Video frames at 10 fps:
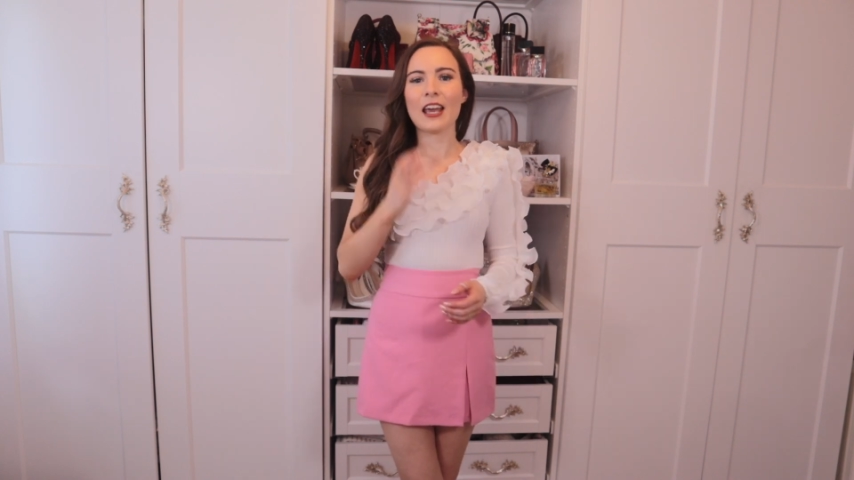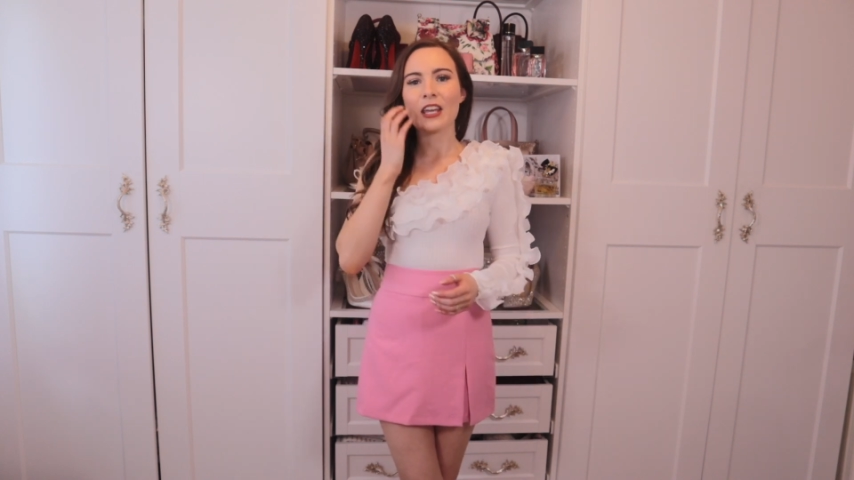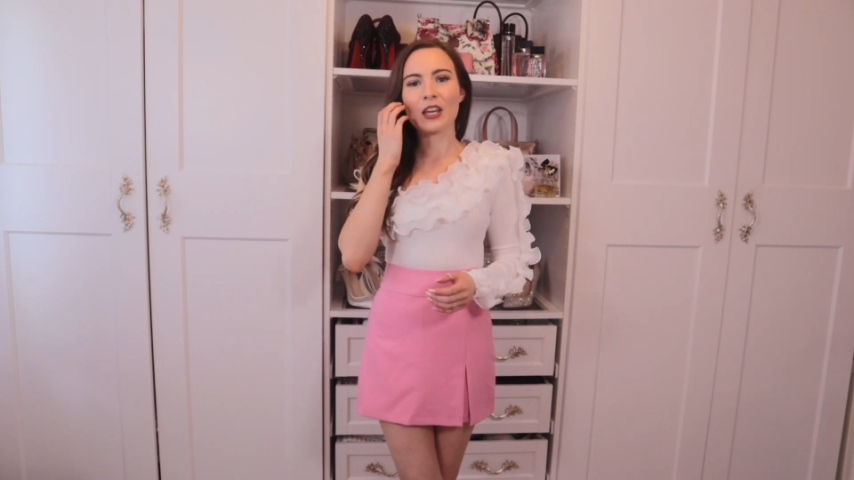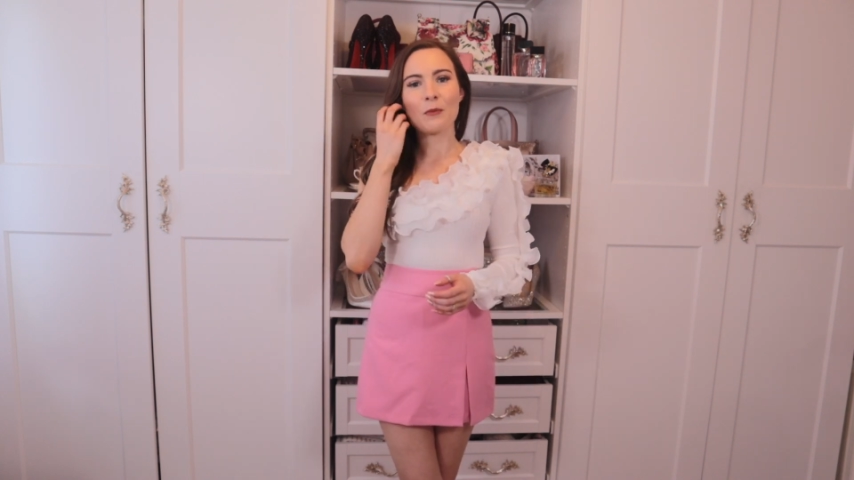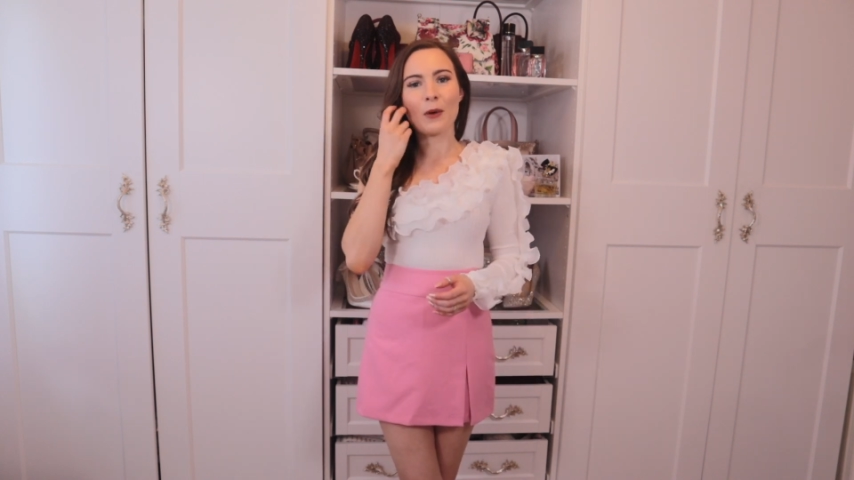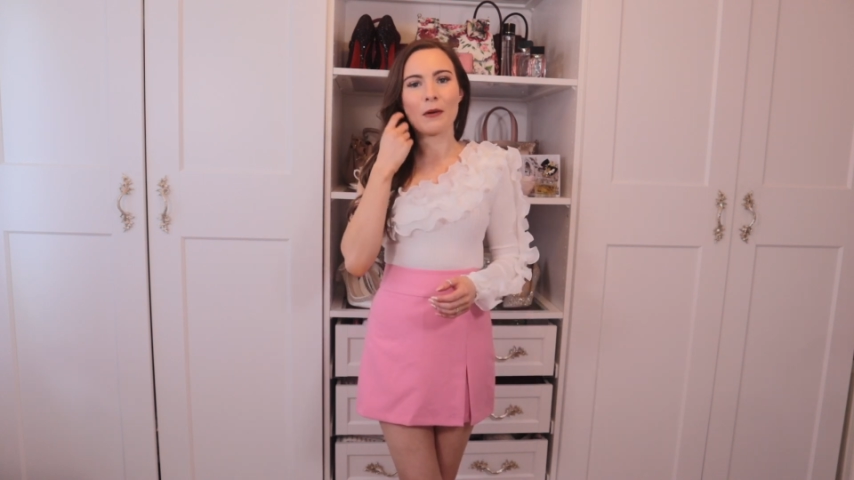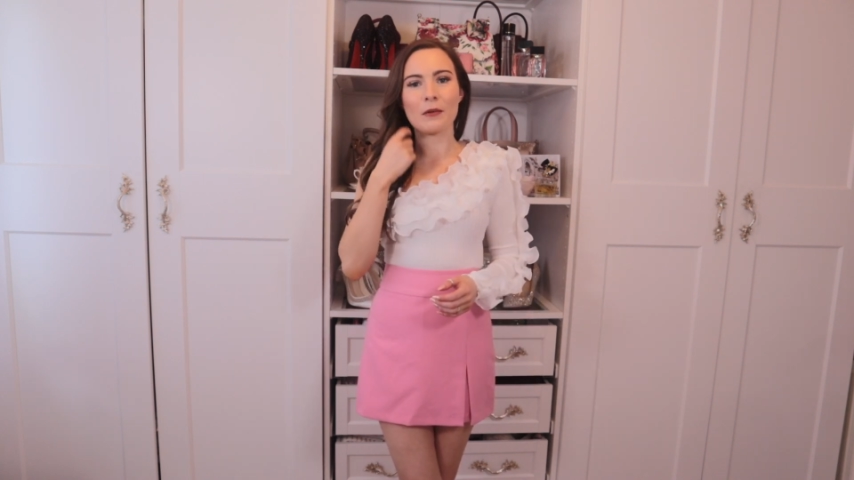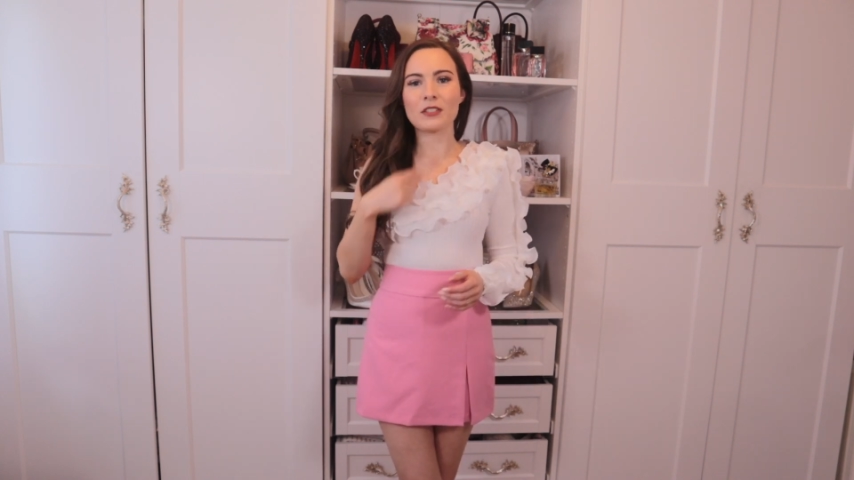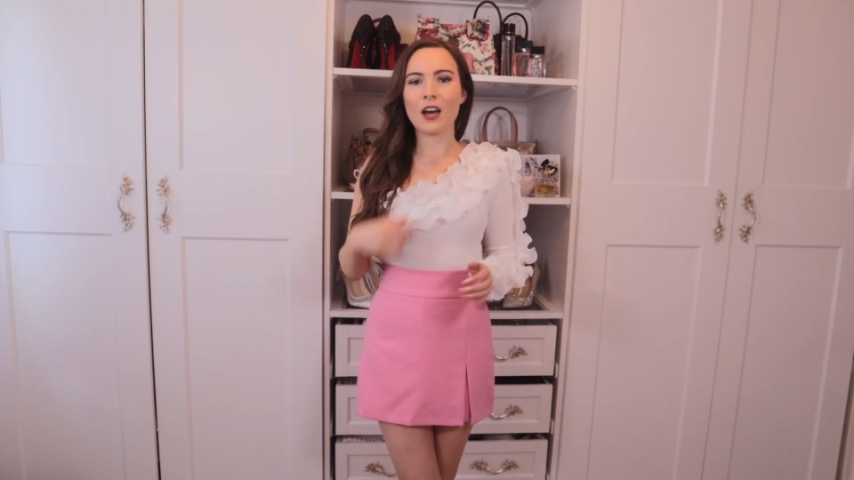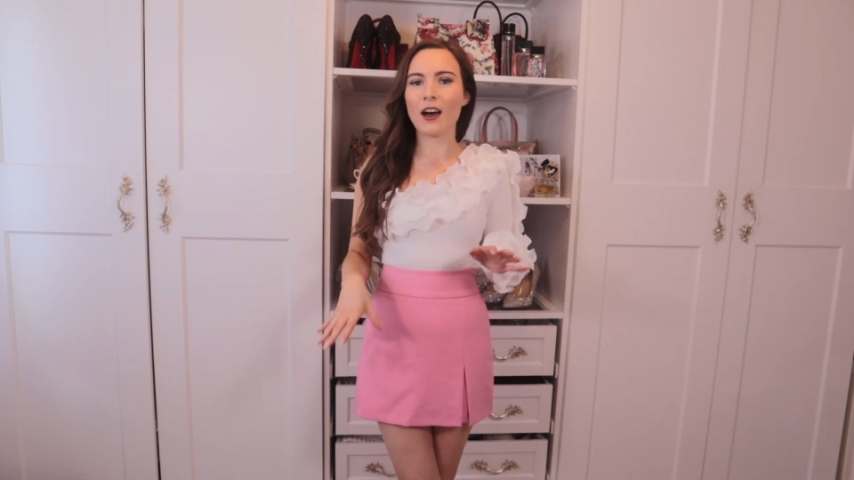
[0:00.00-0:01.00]
You can wear it
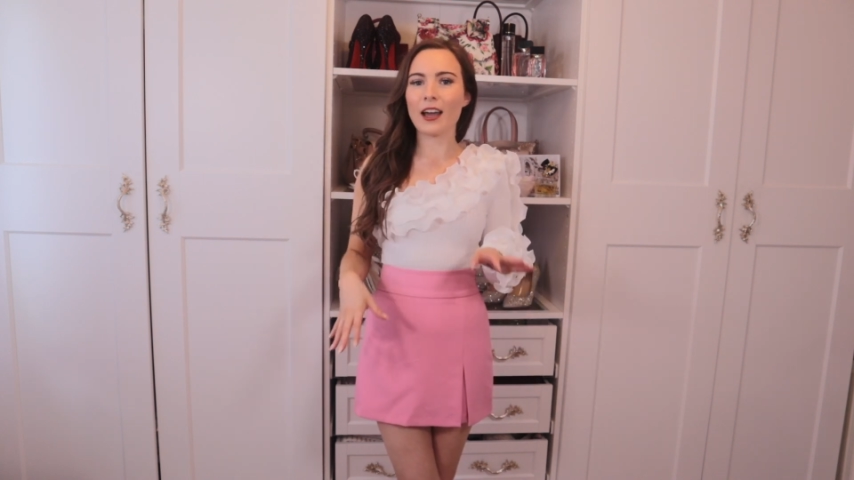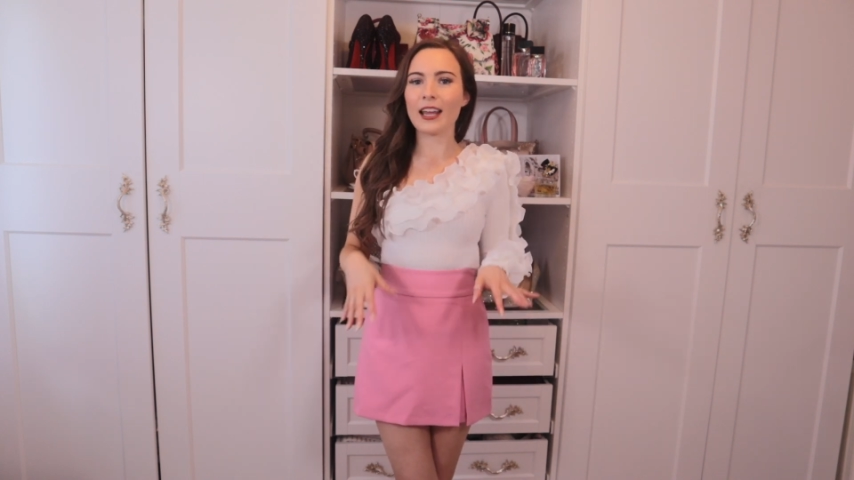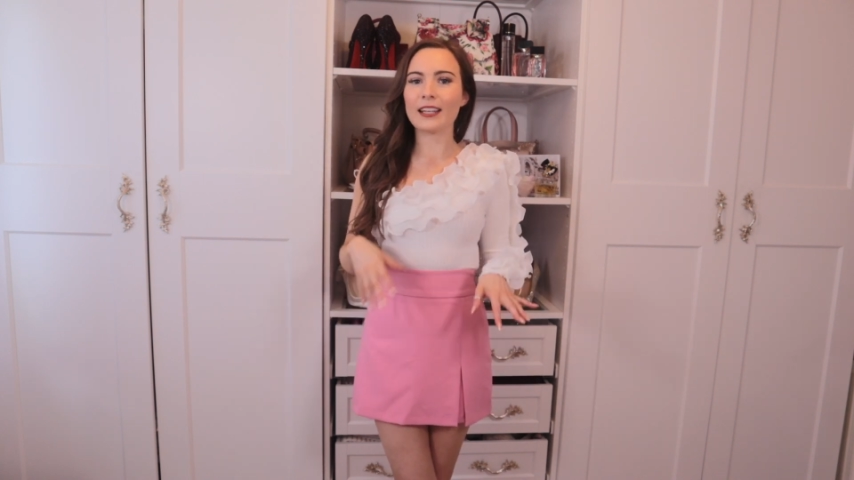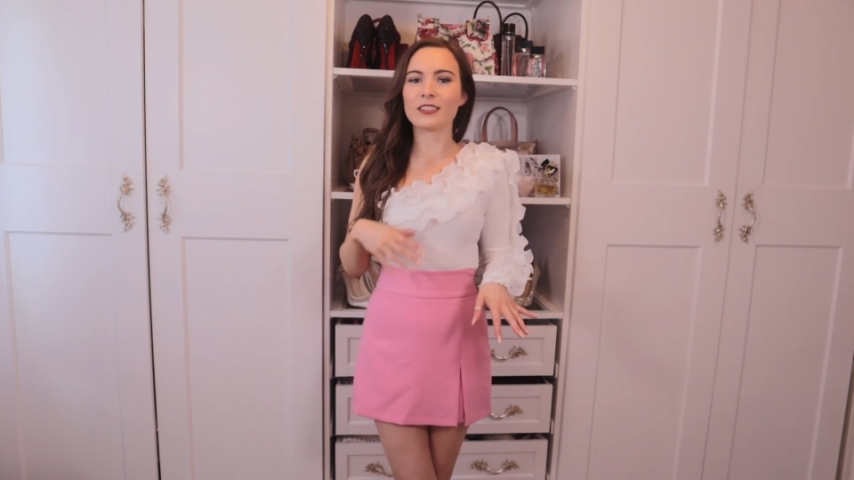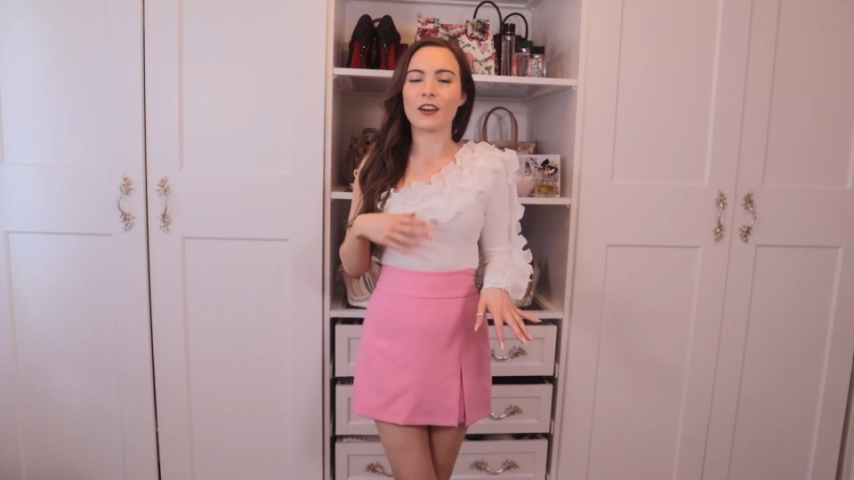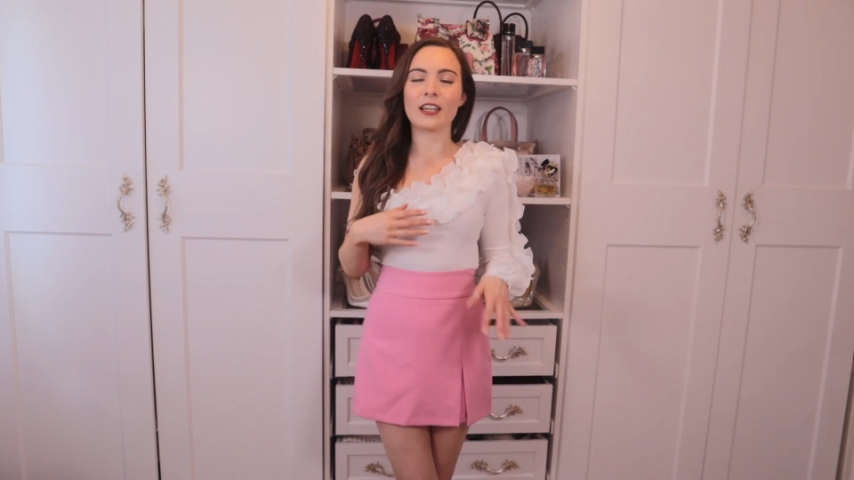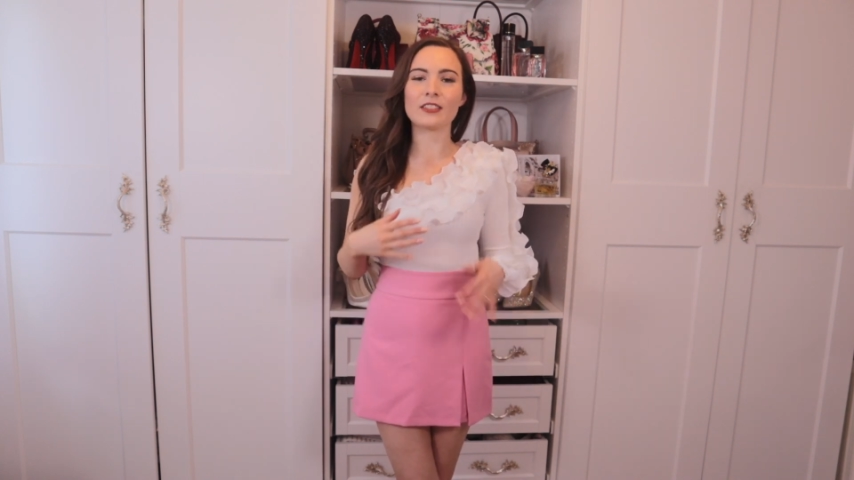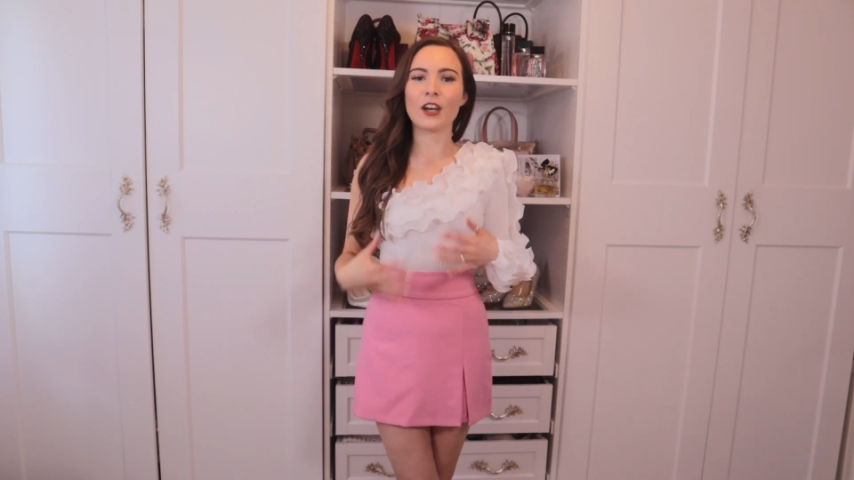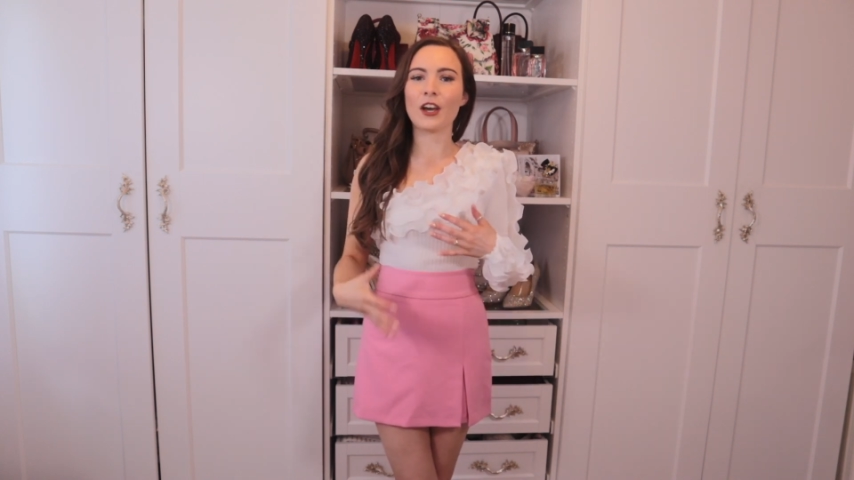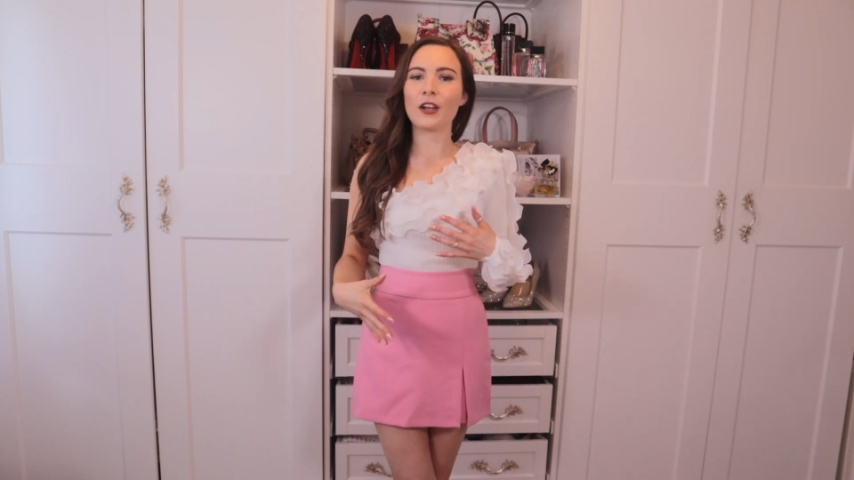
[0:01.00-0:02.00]
with tights on
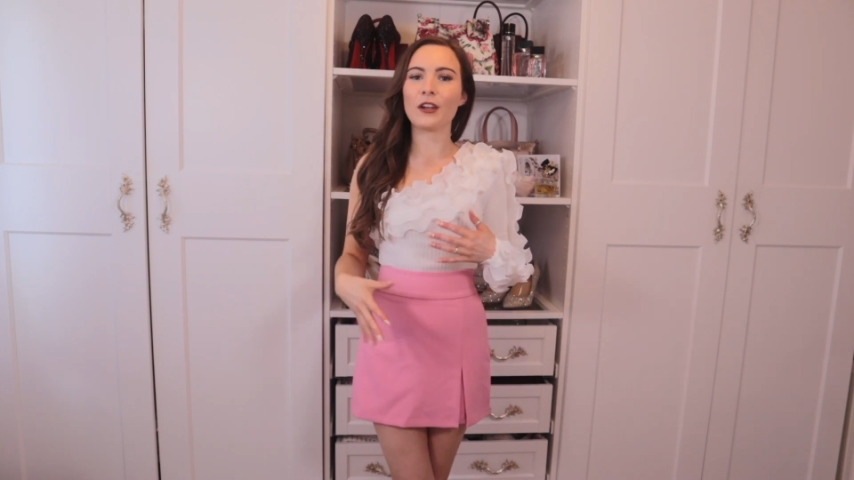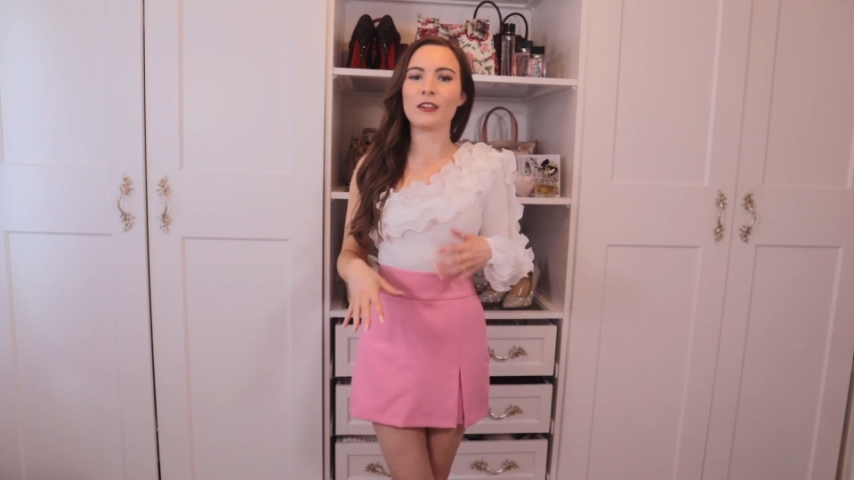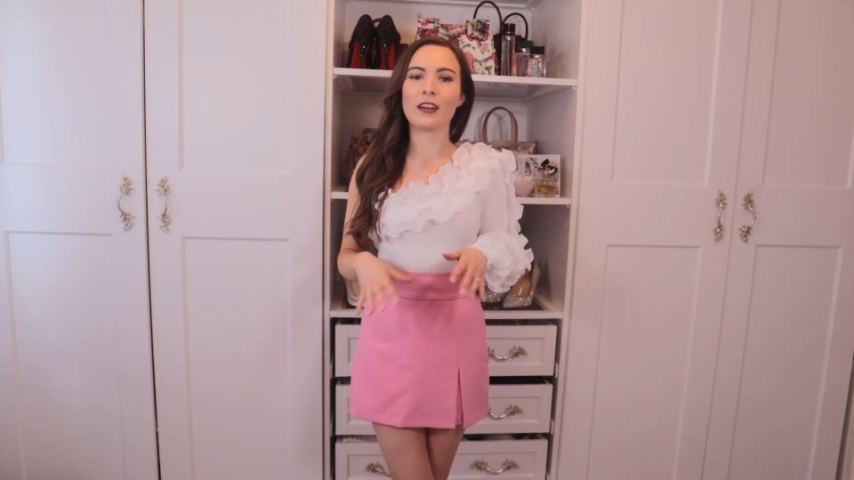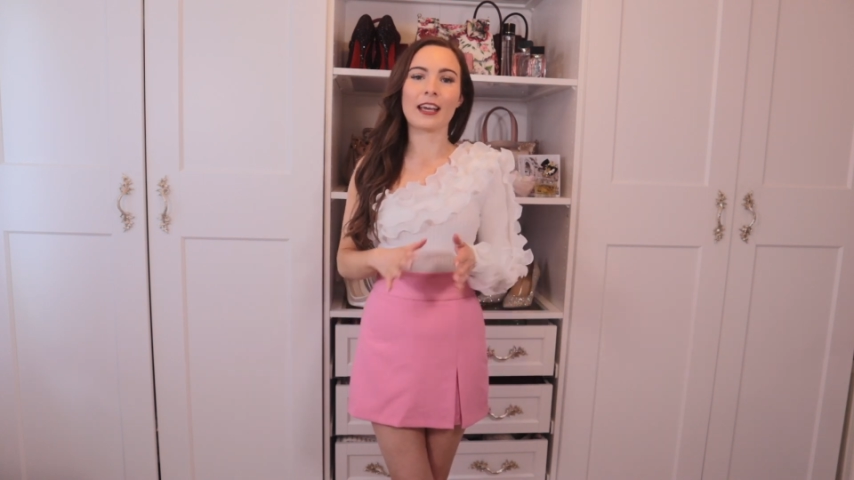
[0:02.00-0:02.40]
its own,